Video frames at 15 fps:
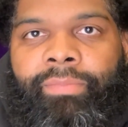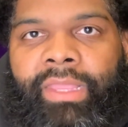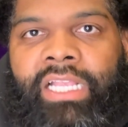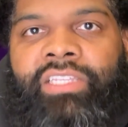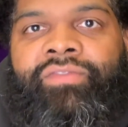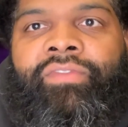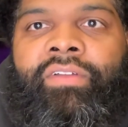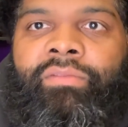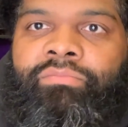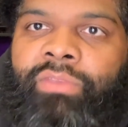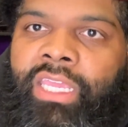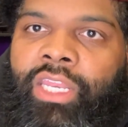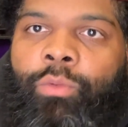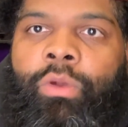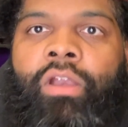That's
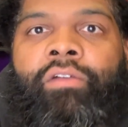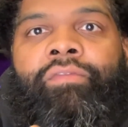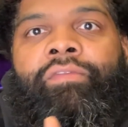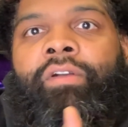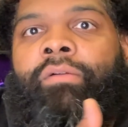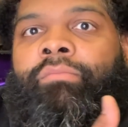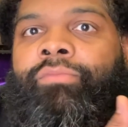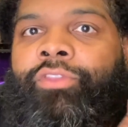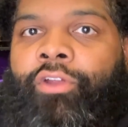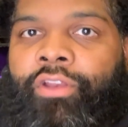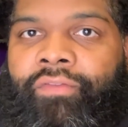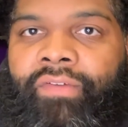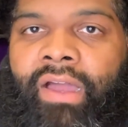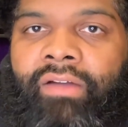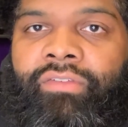anywhere from
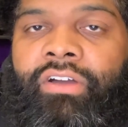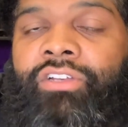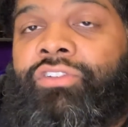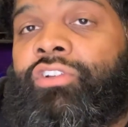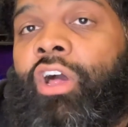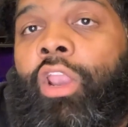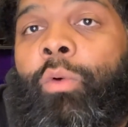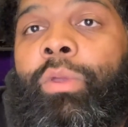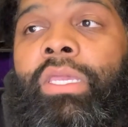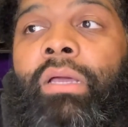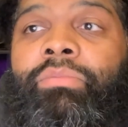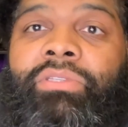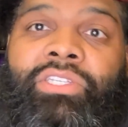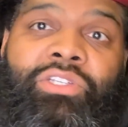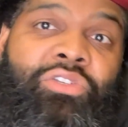thirty-five hundred dollars all the way
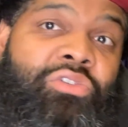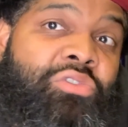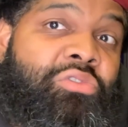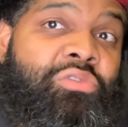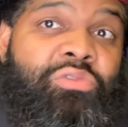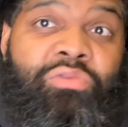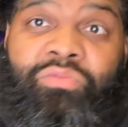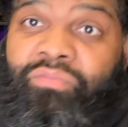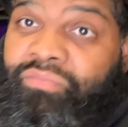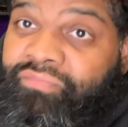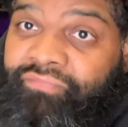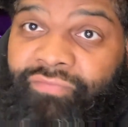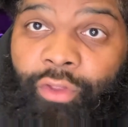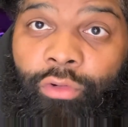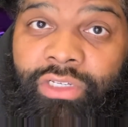up to
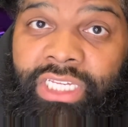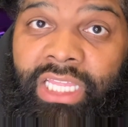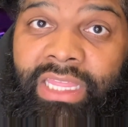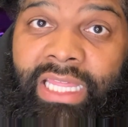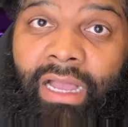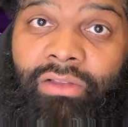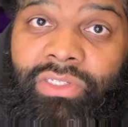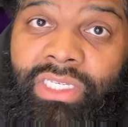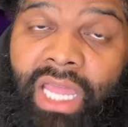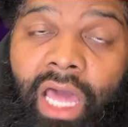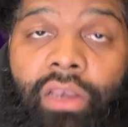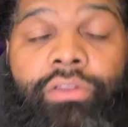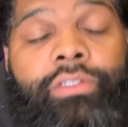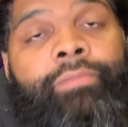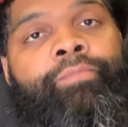thirteen thousand
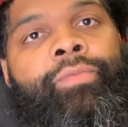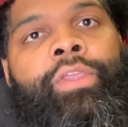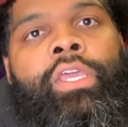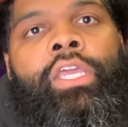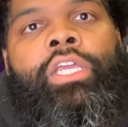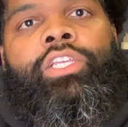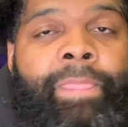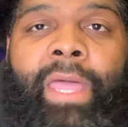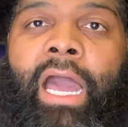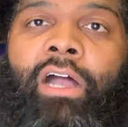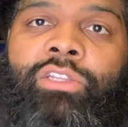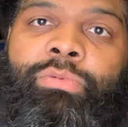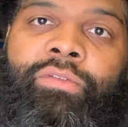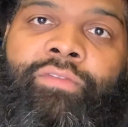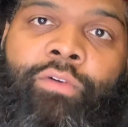dollars. The
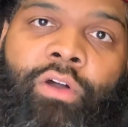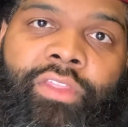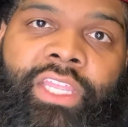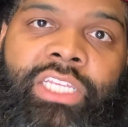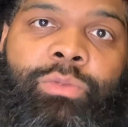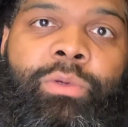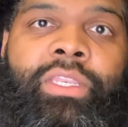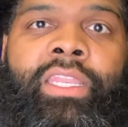house before this